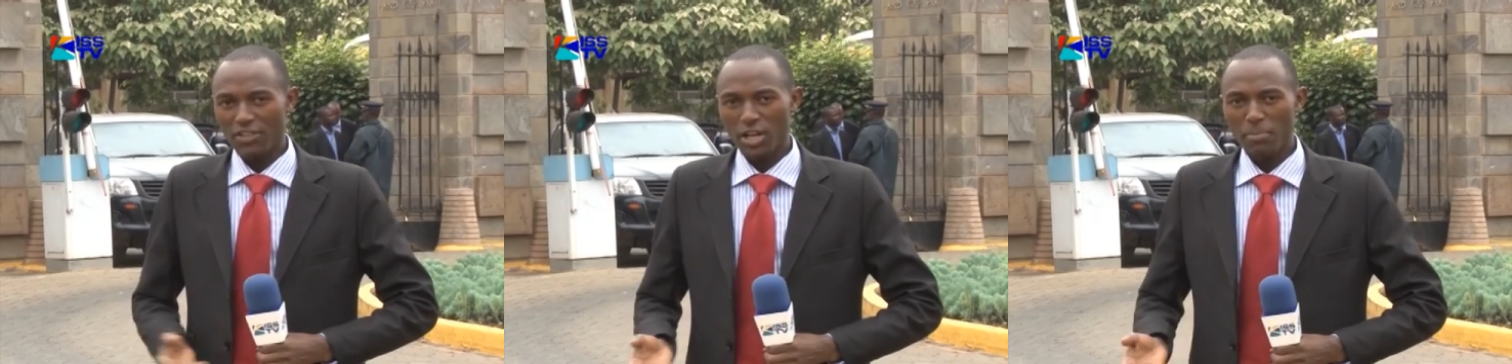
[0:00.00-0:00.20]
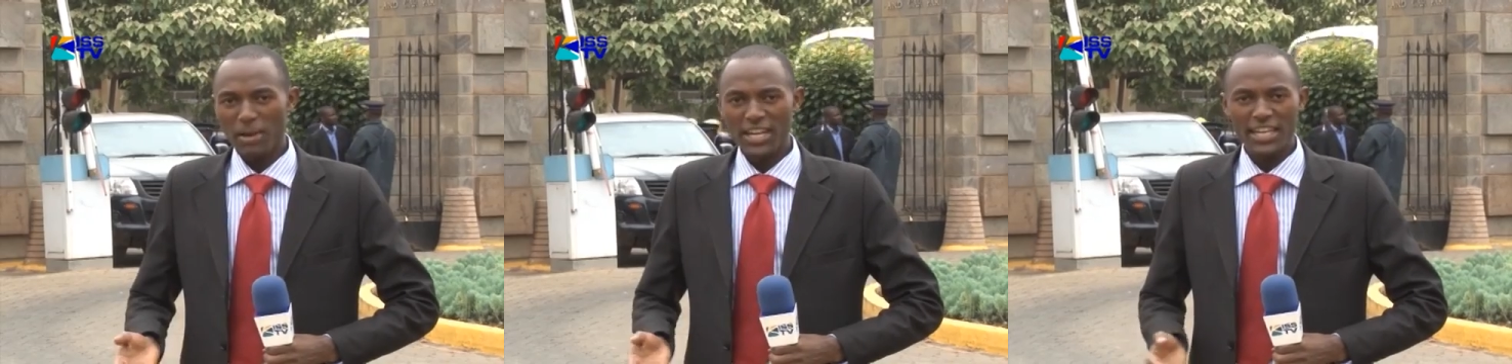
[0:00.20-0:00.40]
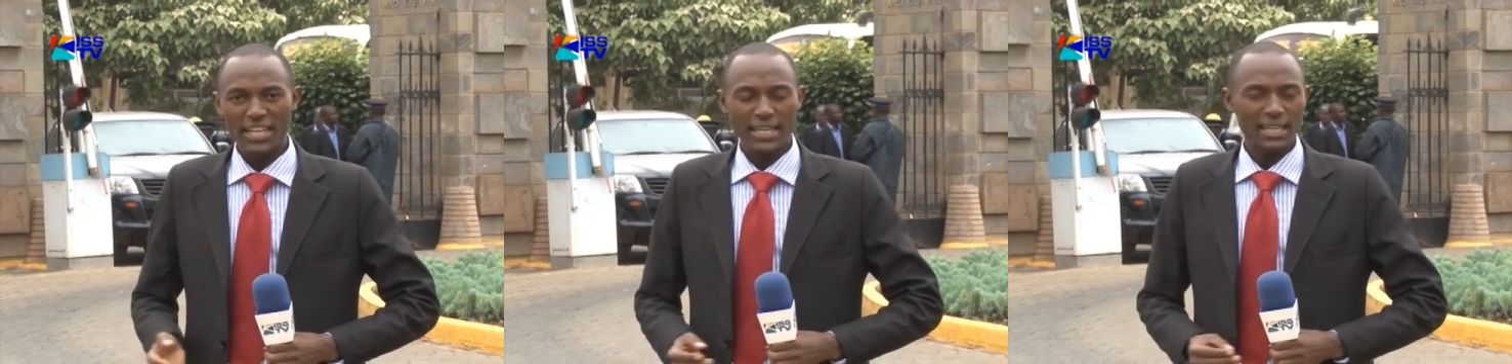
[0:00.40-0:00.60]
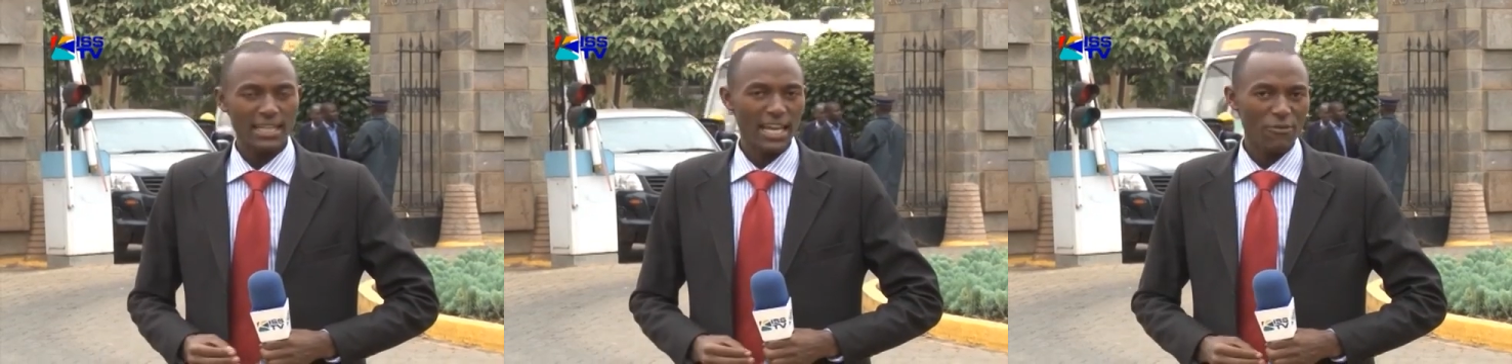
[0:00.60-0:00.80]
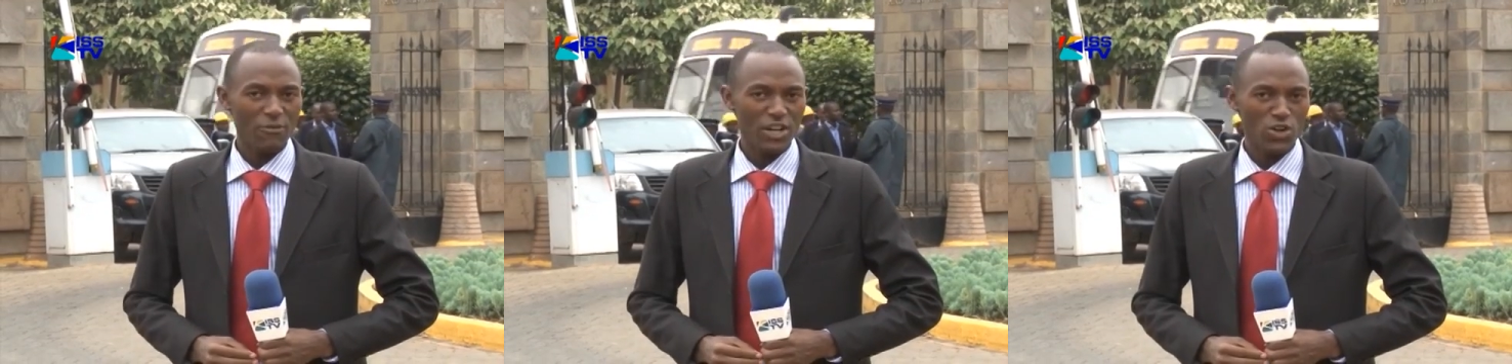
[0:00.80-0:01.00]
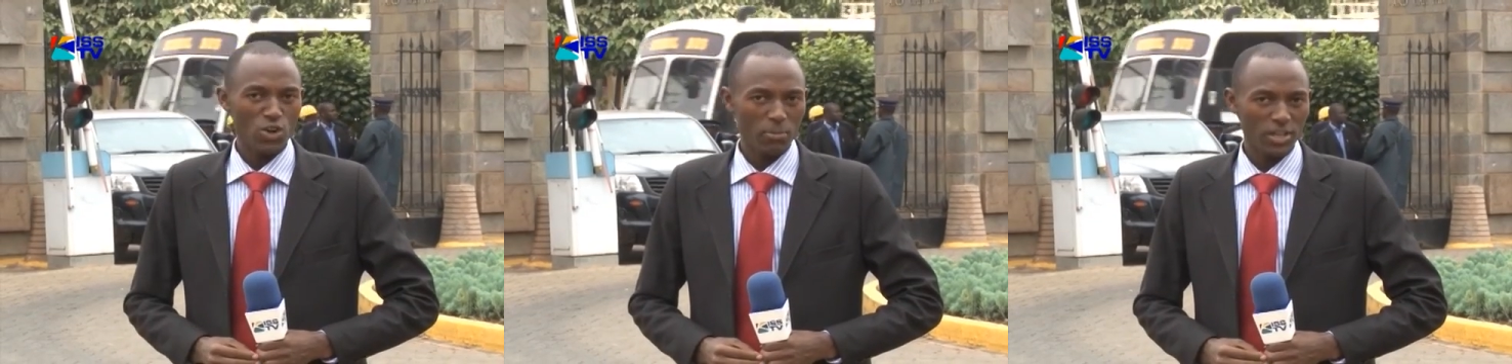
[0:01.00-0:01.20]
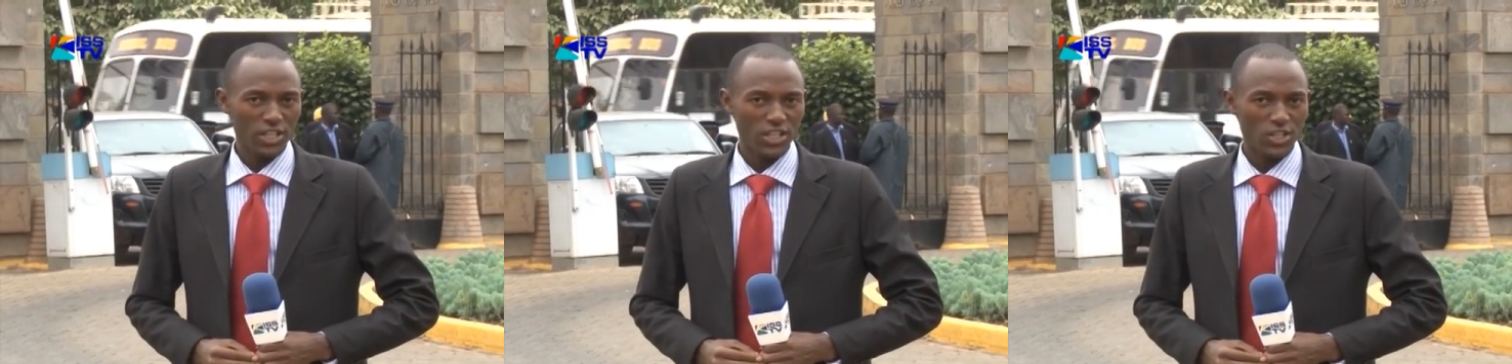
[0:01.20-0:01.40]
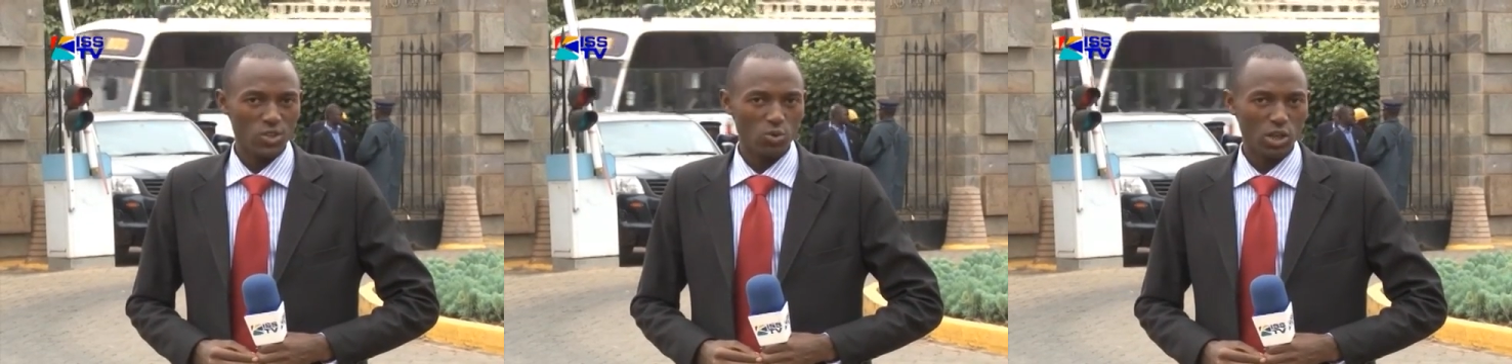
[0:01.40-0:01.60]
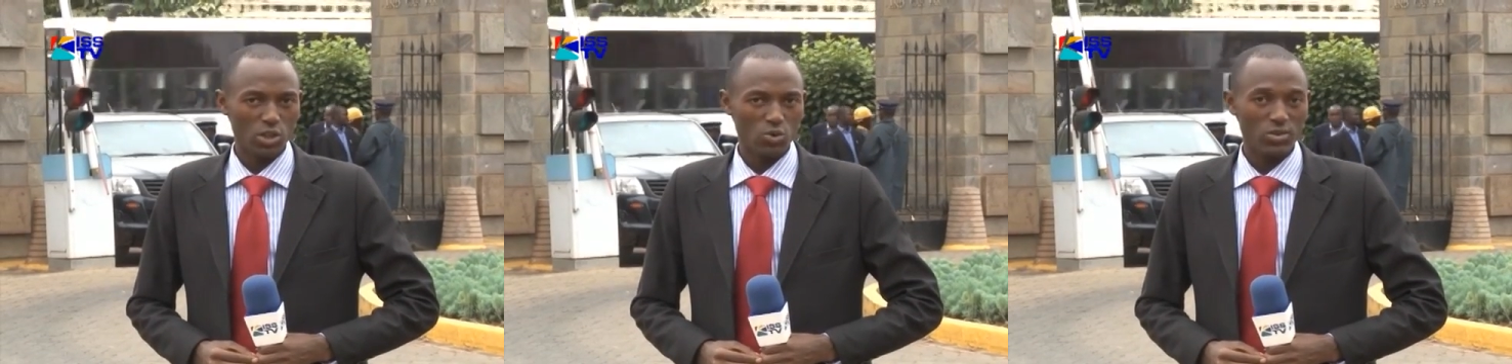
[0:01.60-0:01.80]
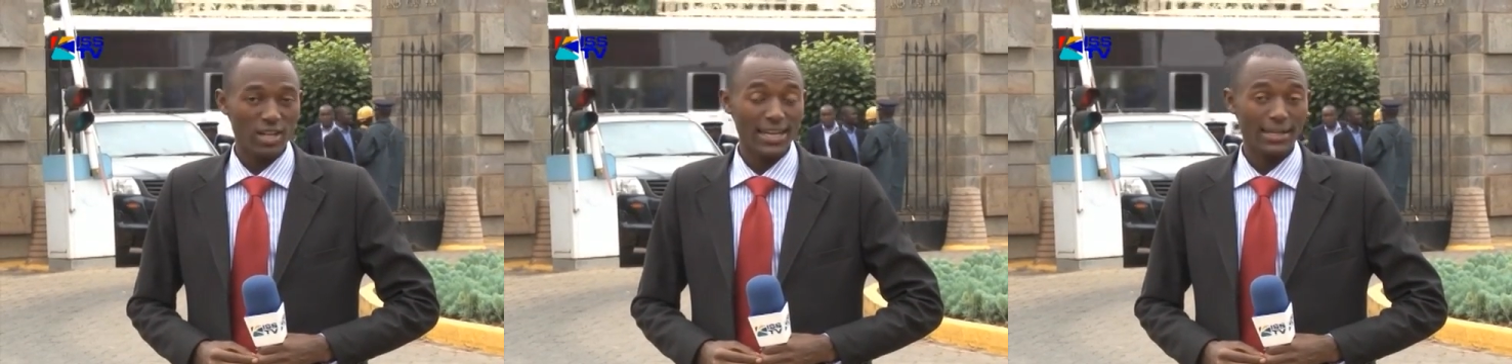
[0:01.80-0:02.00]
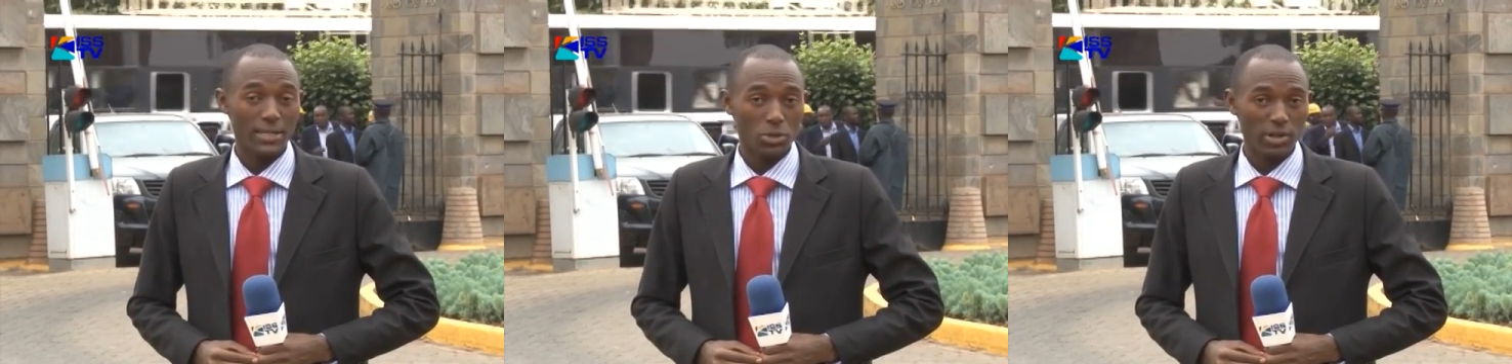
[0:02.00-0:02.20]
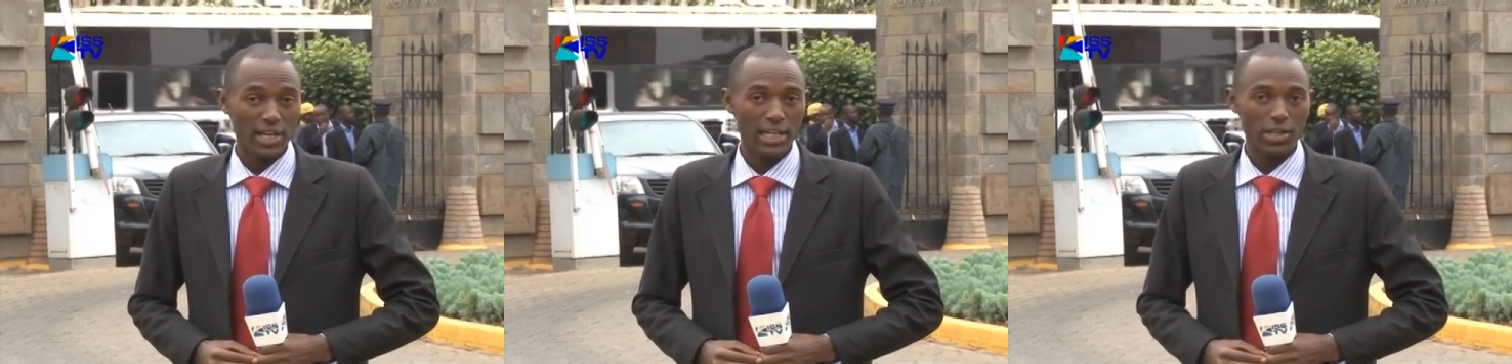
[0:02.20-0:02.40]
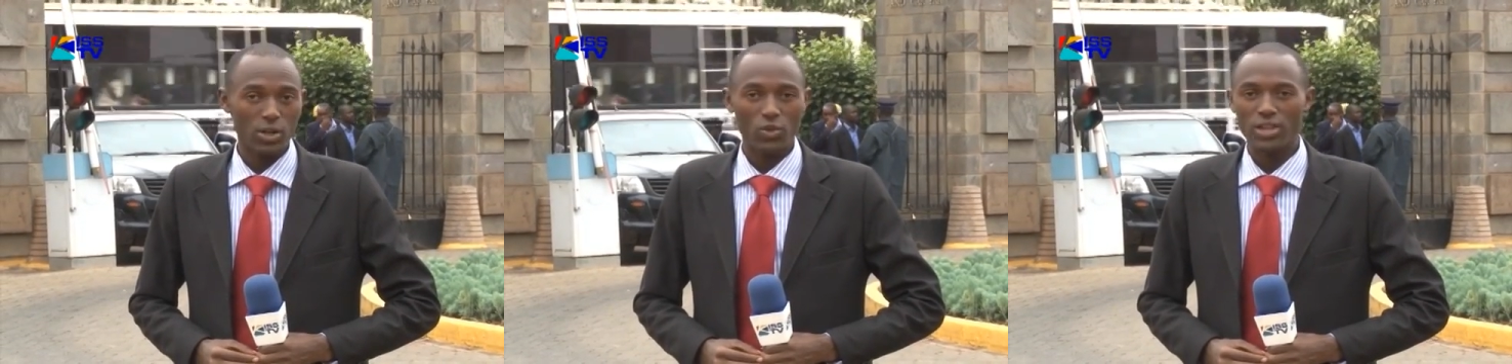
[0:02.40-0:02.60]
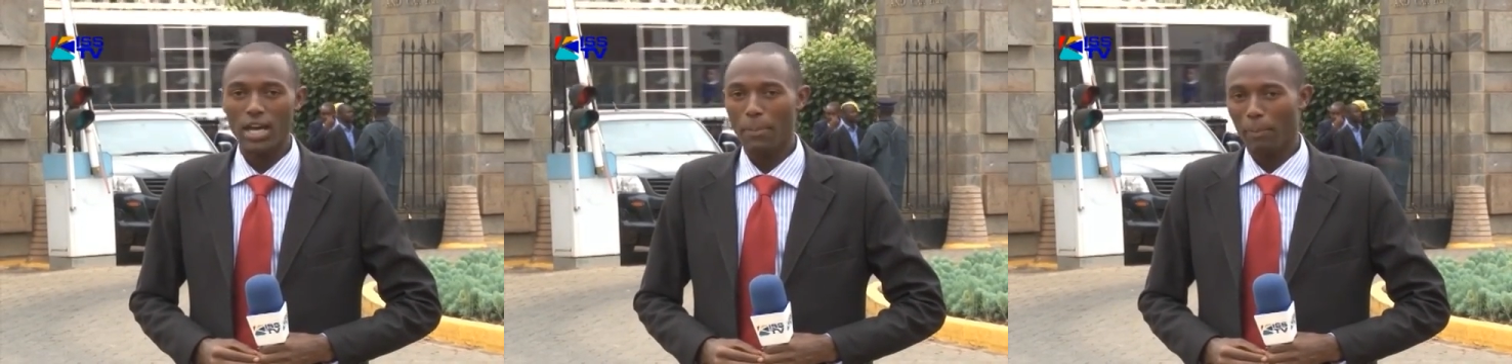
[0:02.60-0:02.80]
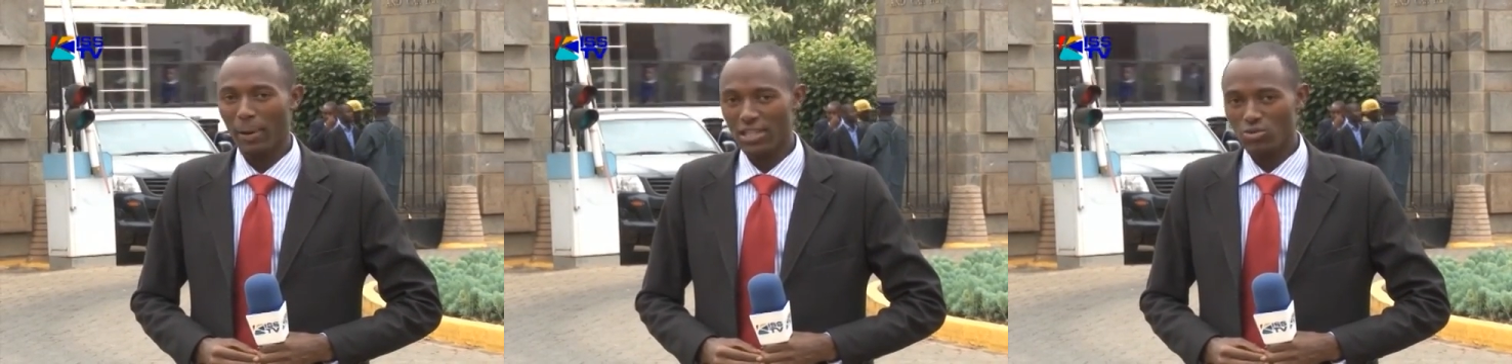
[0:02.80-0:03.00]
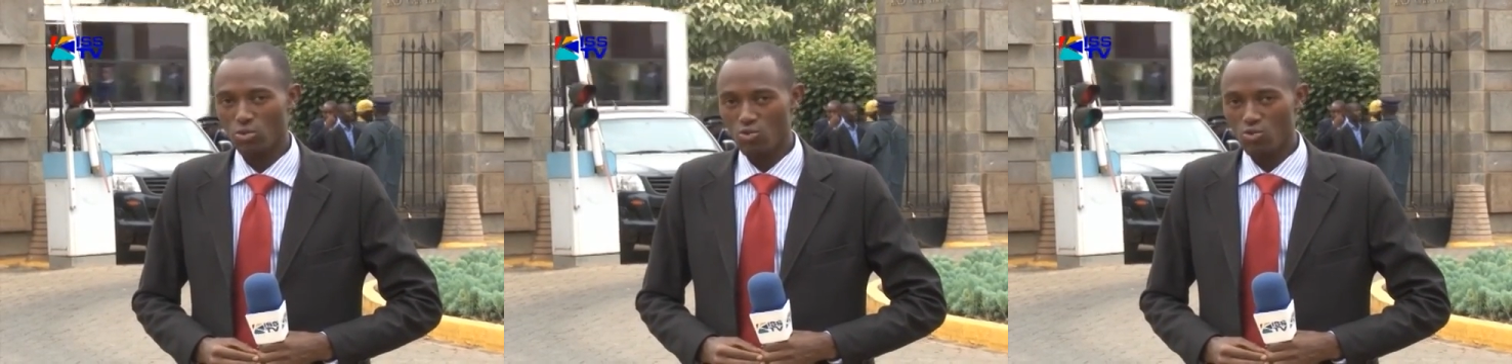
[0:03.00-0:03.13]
the remaining eleven nominees were today grilled on their past